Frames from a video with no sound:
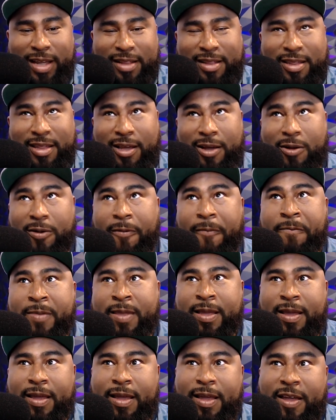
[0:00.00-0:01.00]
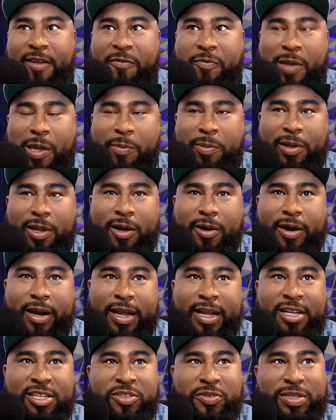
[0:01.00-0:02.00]
And so if people are
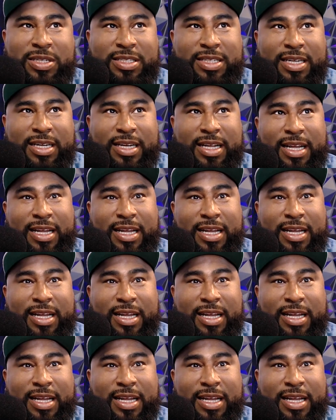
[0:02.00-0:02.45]
interested